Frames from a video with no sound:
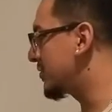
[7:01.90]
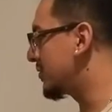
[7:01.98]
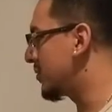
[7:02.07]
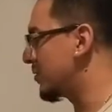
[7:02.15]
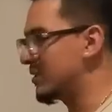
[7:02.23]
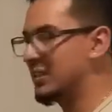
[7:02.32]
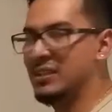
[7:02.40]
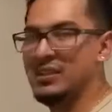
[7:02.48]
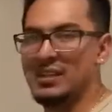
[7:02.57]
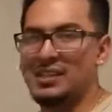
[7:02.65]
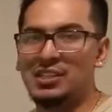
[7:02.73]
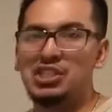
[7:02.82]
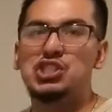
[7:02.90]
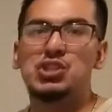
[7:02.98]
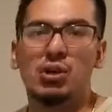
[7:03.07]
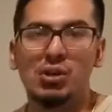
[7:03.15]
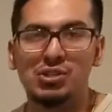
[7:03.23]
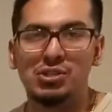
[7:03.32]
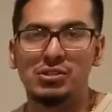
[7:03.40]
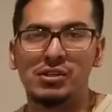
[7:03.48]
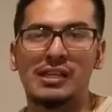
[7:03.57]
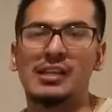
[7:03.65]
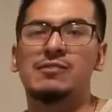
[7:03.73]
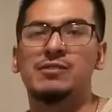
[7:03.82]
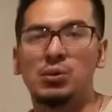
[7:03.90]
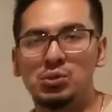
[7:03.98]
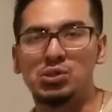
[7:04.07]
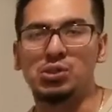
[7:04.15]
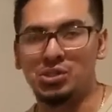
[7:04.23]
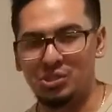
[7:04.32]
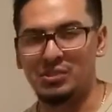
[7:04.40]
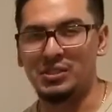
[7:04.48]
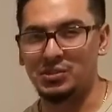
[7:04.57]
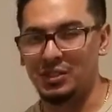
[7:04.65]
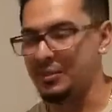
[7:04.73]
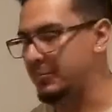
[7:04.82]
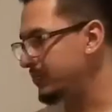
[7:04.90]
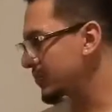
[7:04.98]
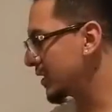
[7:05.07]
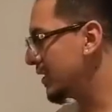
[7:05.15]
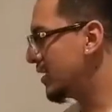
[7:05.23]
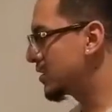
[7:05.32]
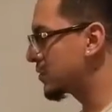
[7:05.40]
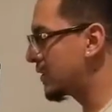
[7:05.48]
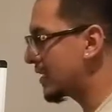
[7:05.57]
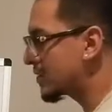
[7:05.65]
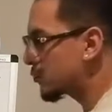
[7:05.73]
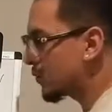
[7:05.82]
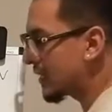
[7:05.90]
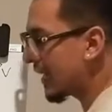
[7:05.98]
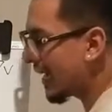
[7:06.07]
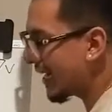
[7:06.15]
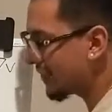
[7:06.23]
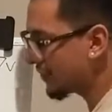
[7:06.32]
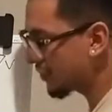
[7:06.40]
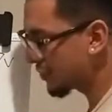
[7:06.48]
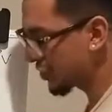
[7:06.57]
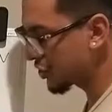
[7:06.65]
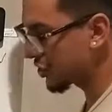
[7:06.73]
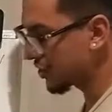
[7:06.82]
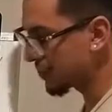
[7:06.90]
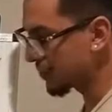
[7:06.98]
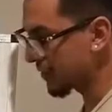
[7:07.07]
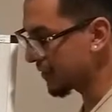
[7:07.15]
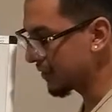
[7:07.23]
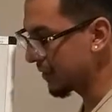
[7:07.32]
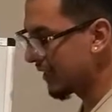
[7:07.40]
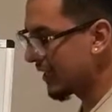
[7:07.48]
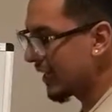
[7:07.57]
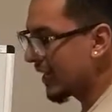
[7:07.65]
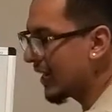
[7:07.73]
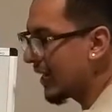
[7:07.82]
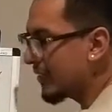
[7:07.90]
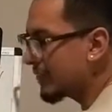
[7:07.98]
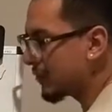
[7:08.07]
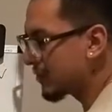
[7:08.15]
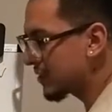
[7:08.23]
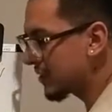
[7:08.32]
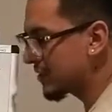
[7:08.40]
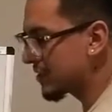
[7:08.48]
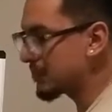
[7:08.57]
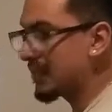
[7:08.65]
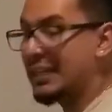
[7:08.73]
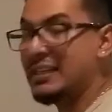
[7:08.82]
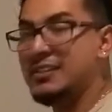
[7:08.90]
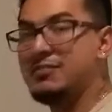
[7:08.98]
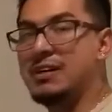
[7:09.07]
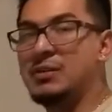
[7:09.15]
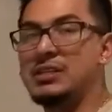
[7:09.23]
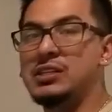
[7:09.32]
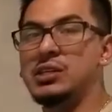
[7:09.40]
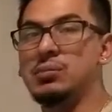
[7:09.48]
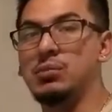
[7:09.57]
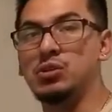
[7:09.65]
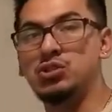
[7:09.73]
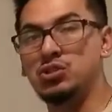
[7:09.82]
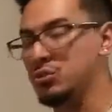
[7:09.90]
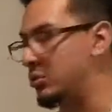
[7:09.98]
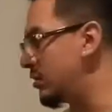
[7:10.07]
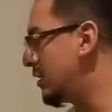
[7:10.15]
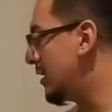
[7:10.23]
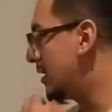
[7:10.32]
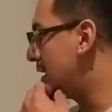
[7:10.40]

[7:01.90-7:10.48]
volt like a charger, like a phone charger is, right? So that's when high voltage comes in. High voltage is mainly found in commercial.